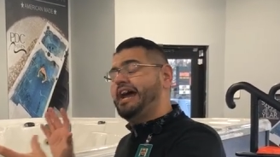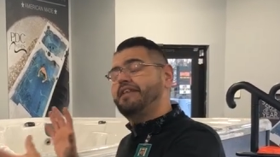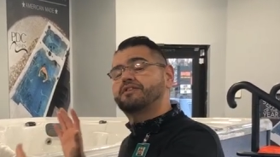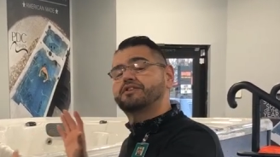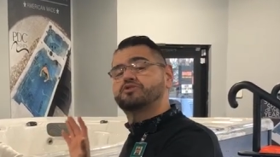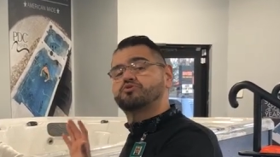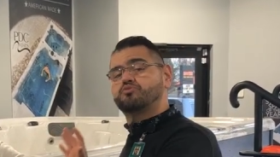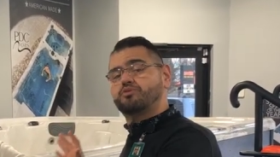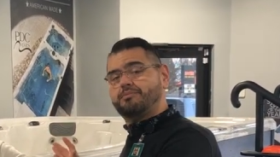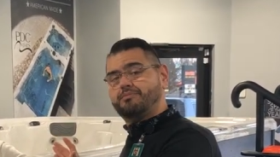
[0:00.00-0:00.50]
and
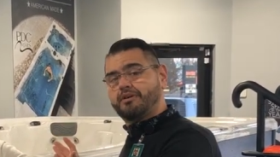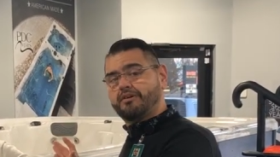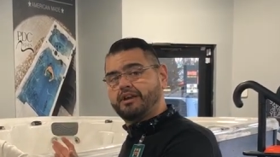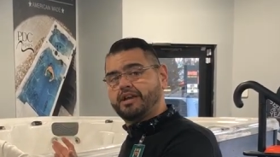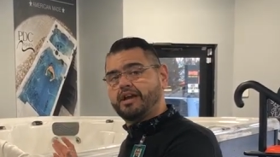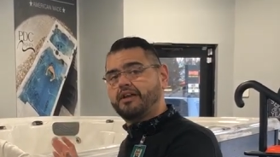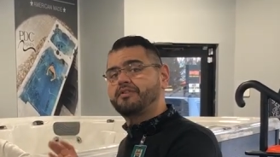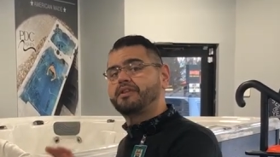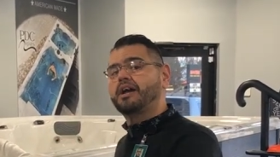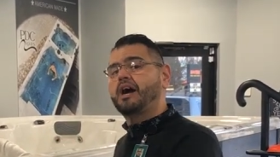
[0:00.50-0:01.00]
the swim
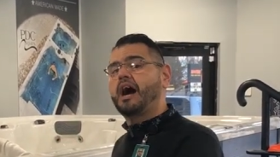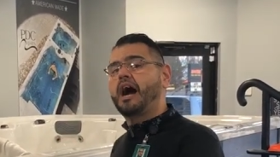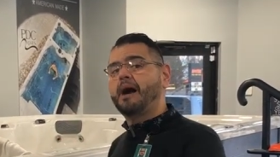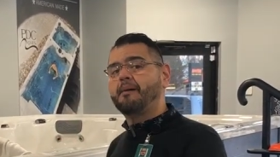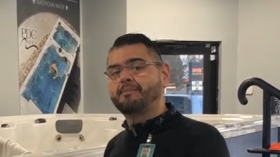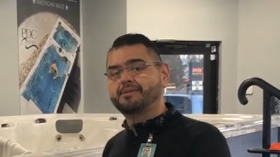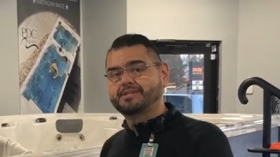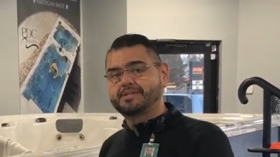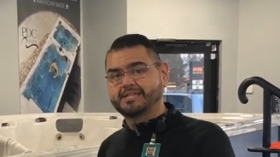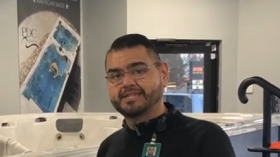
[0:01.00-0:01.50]
area on the
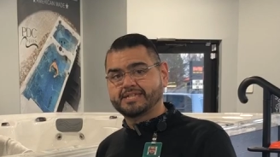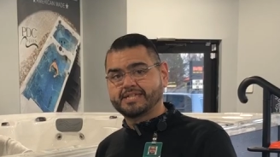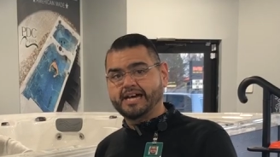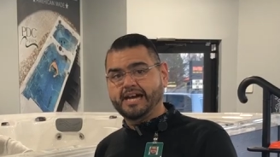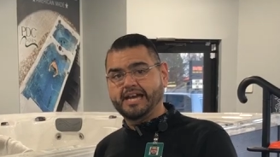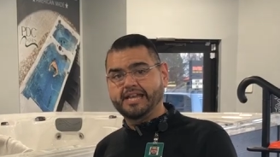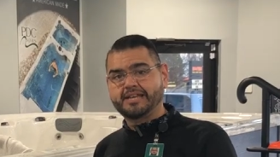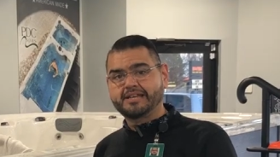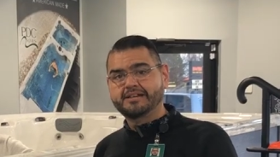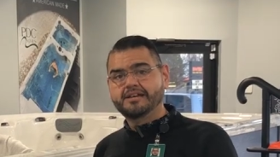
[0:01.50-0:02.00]
opposite
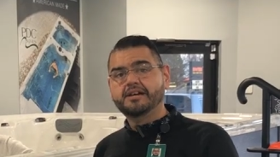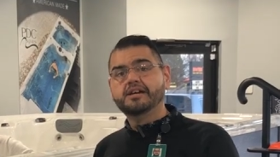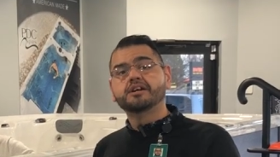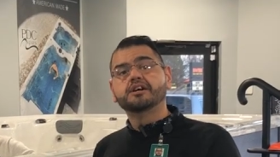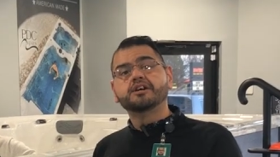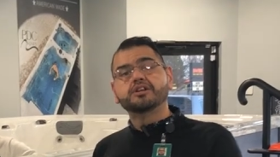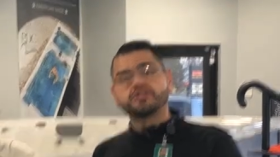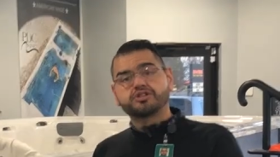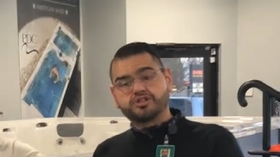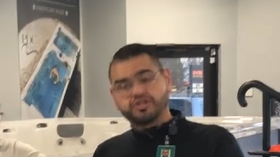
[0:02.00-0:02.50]
side
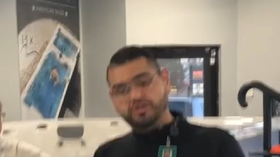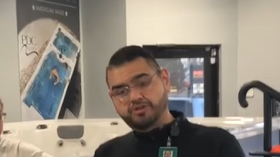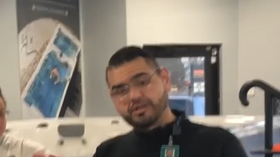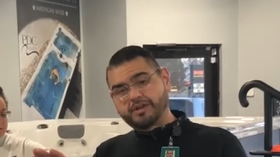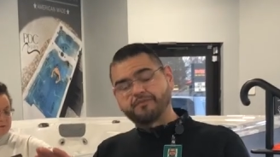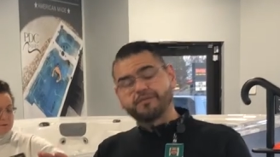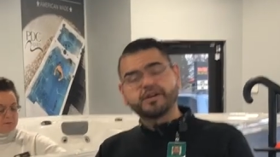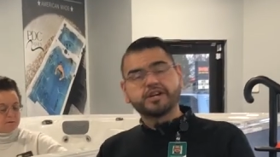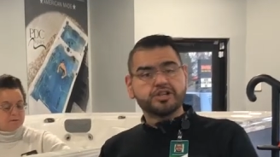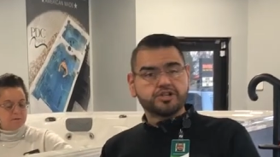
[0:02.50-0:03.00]
two
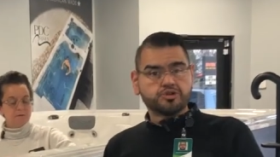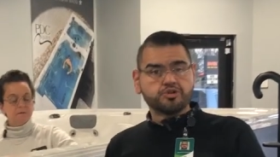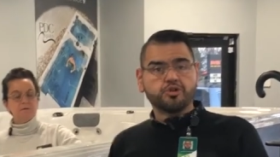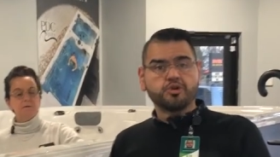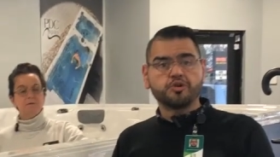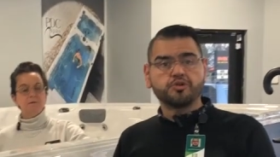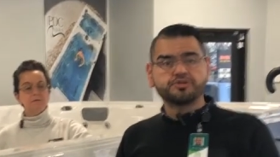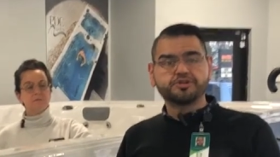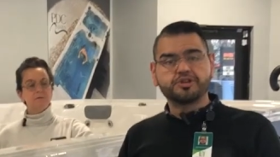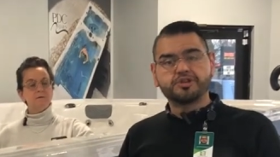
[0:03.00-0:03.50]
different
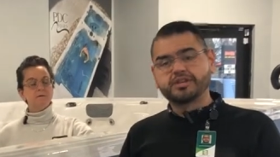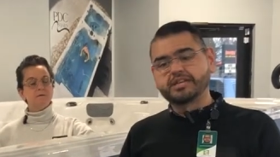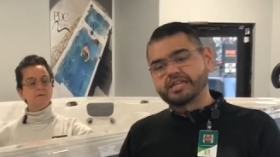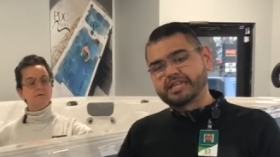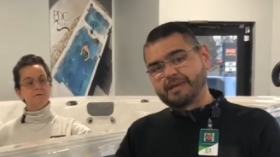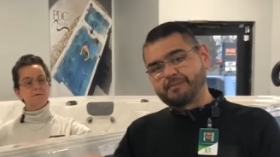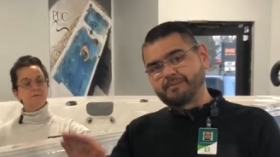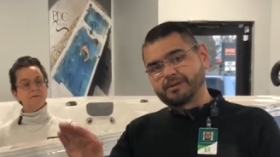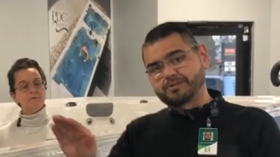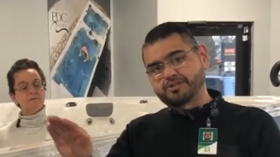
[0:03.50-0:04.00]
controls so you can
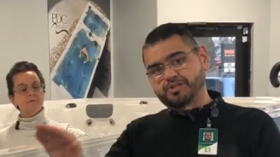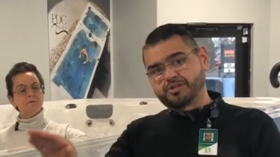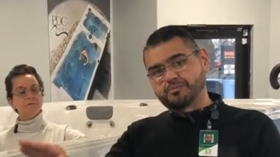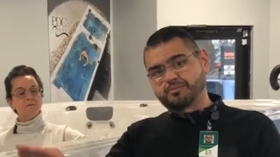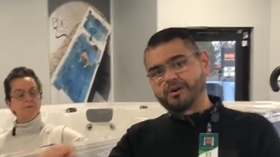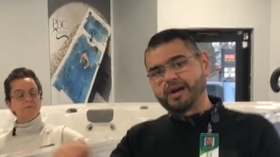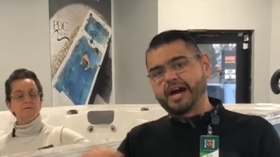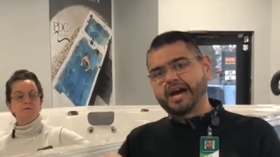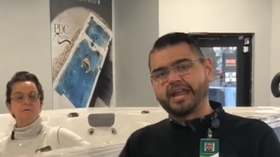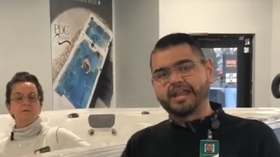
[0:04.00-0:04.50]
keep it
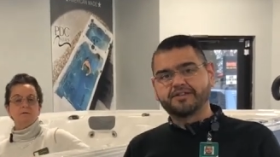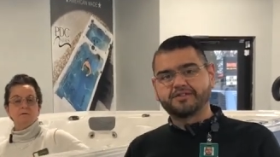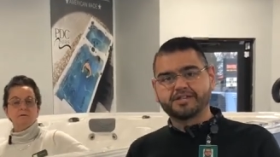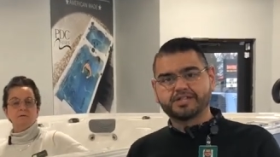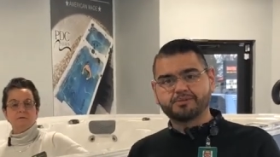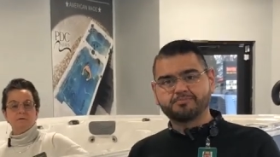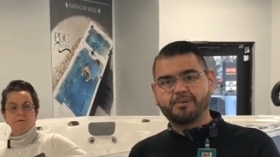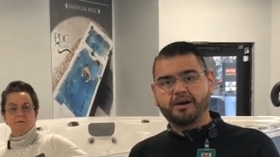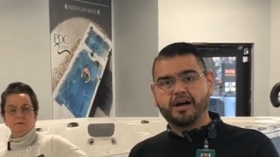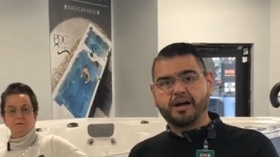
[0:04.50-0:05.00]
super hot in
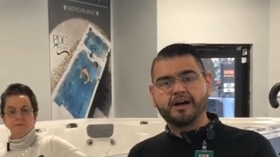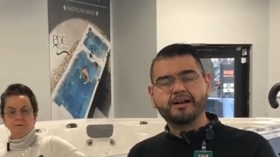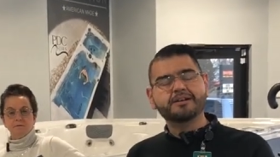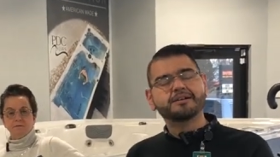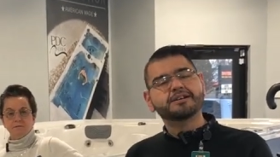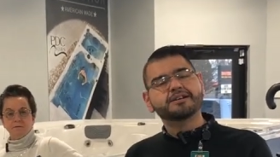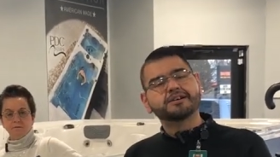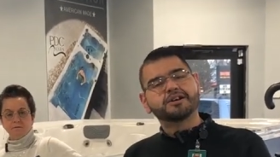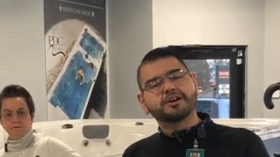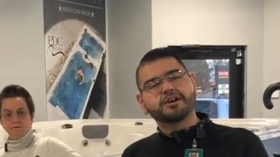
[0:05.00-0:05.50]
the spa
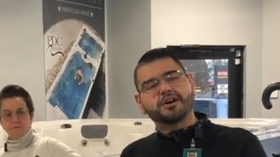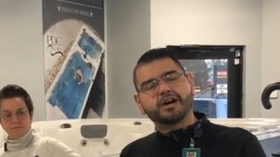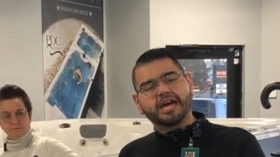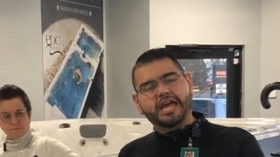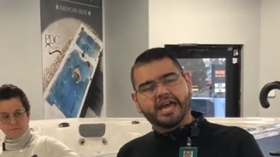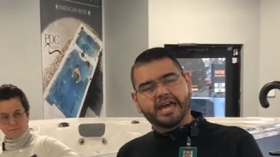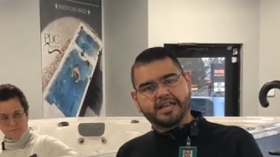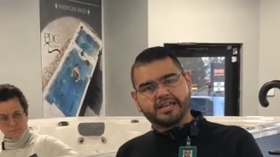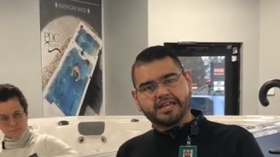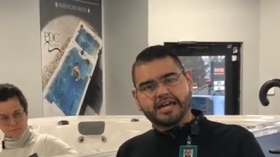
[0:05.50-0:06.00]

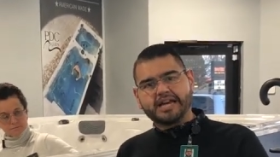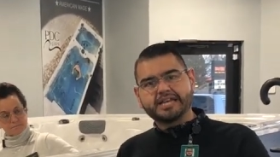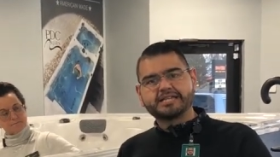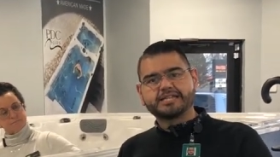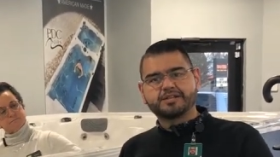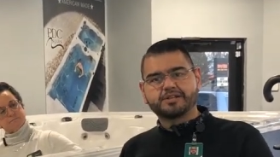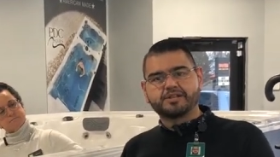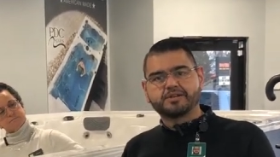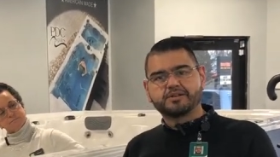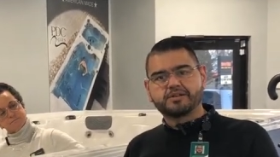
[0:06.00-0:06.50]
and
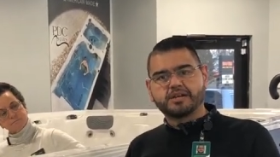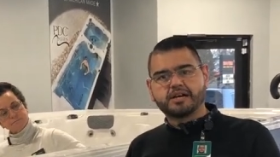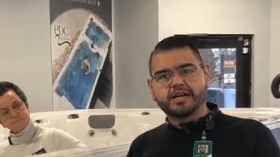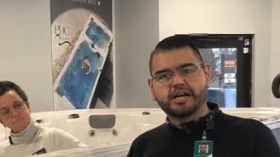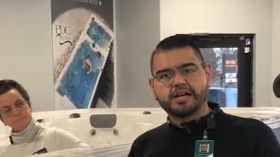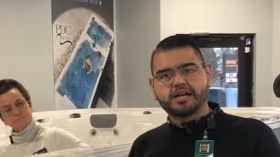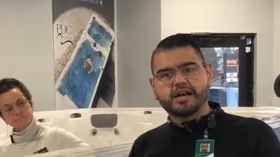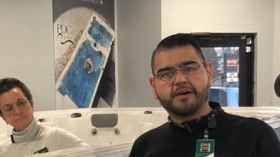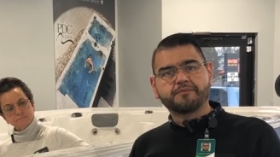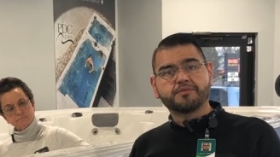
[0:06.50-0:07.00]
nice and
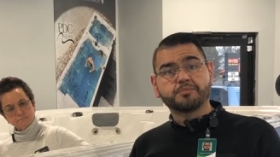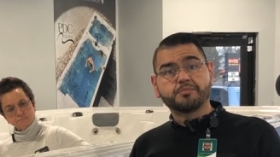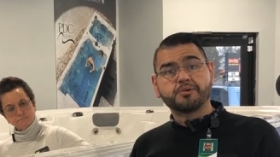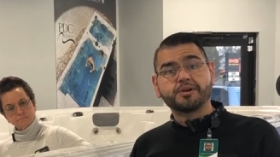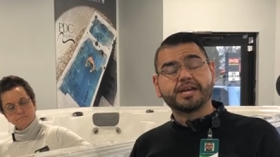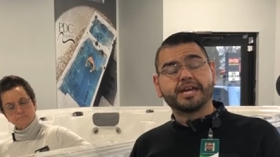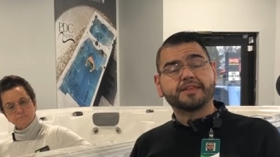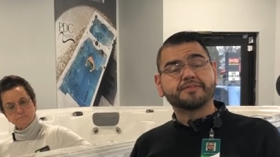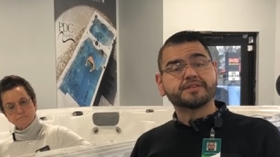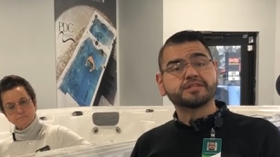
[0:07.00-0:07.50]
uh,
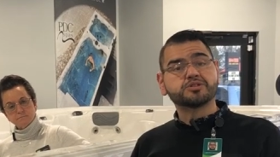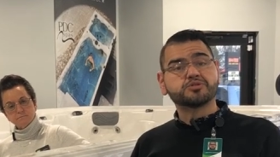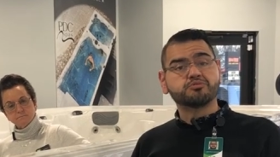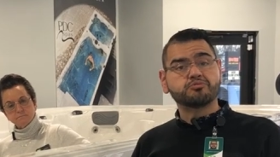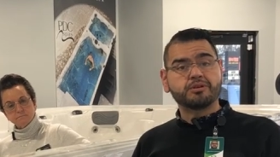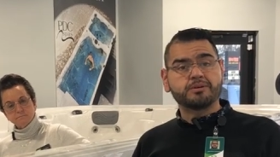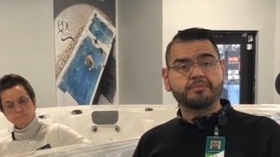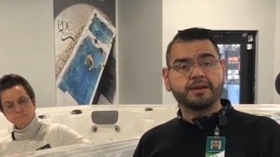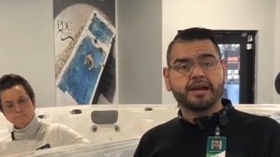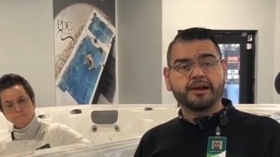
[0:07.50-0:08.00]
comfortable in the
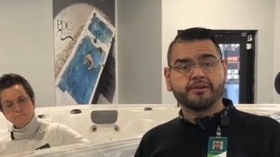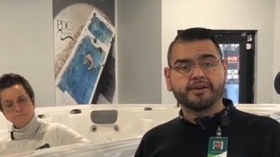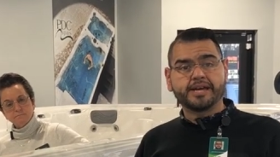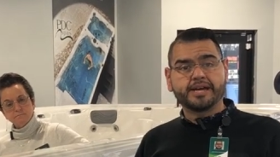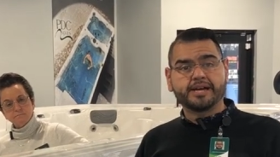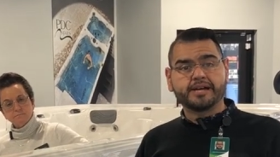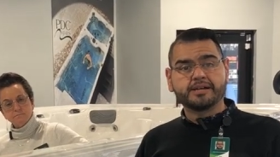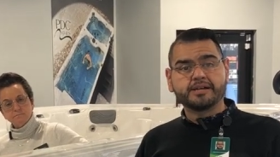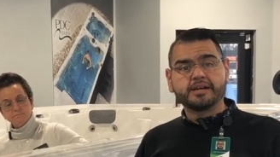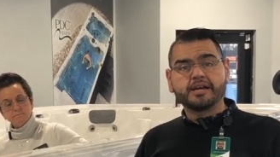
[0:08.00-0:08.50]
swim
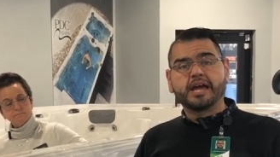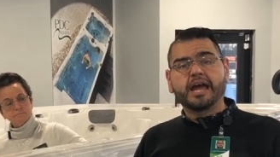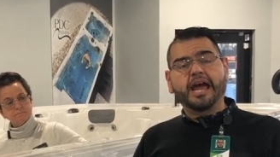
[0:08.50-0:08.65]
area.